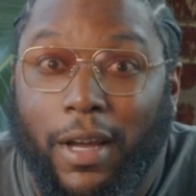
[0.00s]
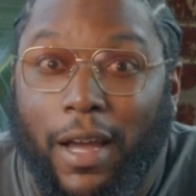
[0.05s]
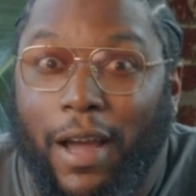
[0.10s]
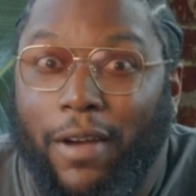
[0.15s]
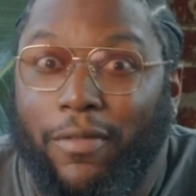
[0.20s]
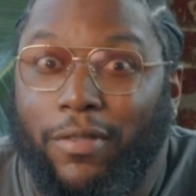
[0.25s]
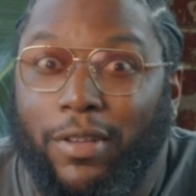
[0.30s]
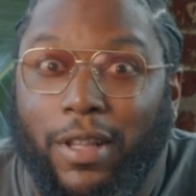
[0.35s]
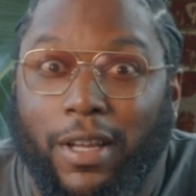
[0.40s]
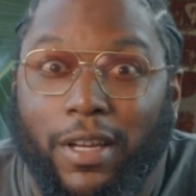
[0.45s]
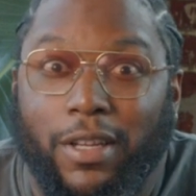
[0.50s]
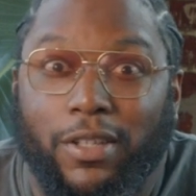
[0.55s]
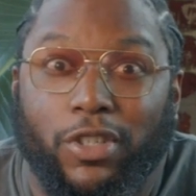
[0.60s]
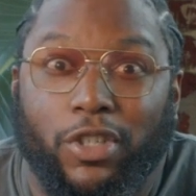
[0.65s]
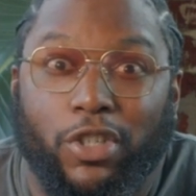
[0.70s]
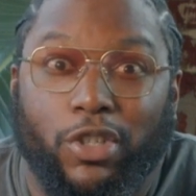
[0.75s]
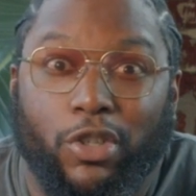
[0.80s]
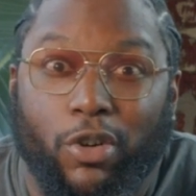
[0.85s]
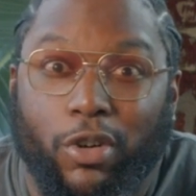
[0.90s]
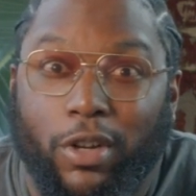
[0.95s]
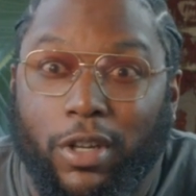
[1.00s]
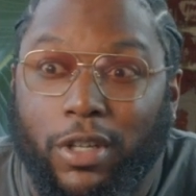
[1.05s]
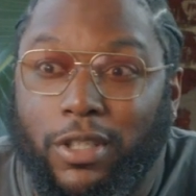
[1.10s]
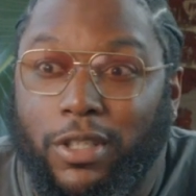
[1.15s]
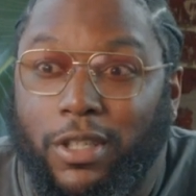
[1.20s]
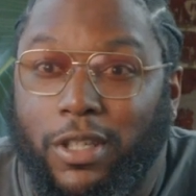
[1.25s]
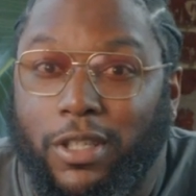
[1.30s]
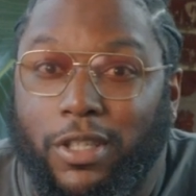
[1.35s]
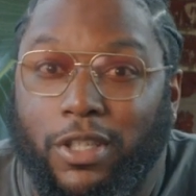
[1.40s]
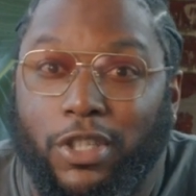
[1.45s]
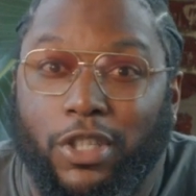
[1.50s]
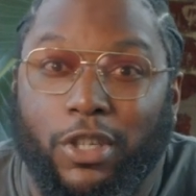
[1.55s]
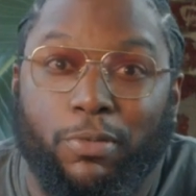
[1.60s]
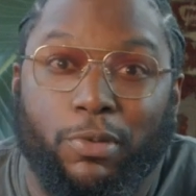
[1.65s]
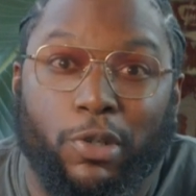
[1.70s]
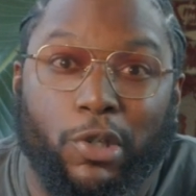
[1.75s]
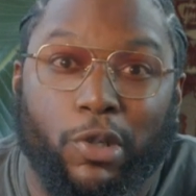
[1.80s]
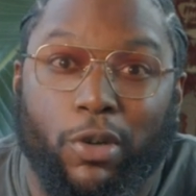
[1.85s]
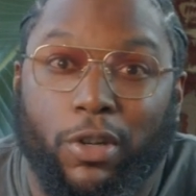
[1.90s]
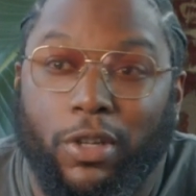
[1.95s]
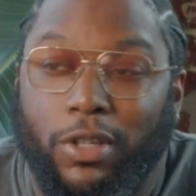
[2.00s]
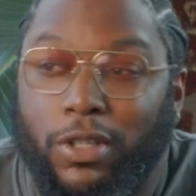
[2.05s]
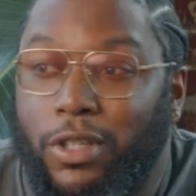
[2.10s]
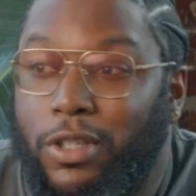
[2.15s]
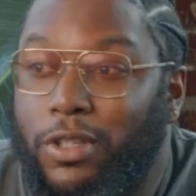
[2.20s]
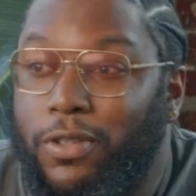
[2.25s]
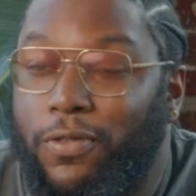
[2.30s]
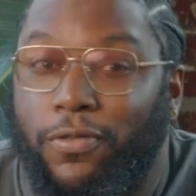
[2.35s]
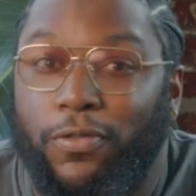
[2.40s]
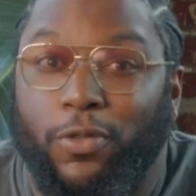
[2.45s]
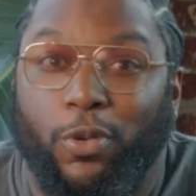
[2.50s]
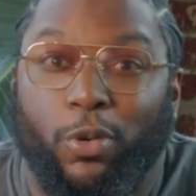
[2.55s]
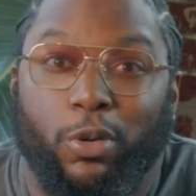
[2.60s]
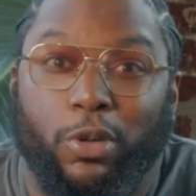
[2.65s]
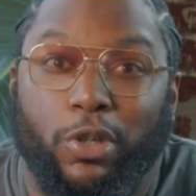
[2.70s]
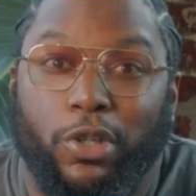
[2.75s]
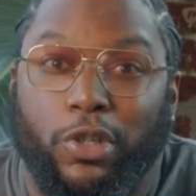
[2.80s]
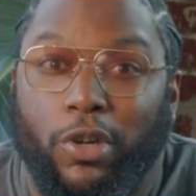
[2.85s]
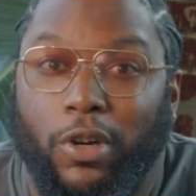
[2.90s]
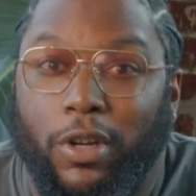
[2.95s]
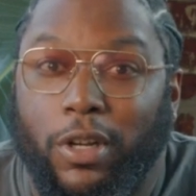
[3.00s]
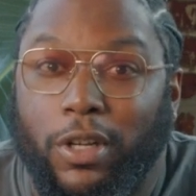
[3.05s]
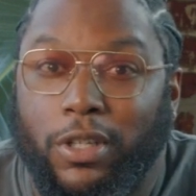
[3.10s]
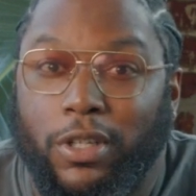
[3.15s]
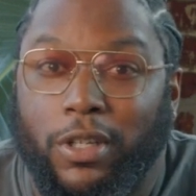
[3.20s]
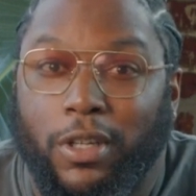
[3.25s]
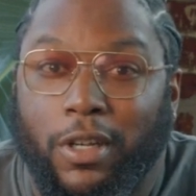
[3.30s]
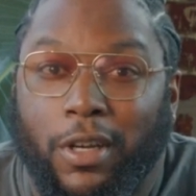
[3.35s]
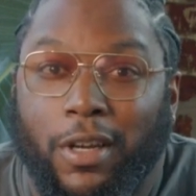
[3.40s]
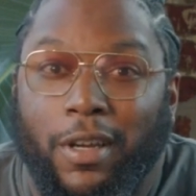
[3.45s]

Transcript: Everything is a shortage. There's a chip shortage, there's a food shortage.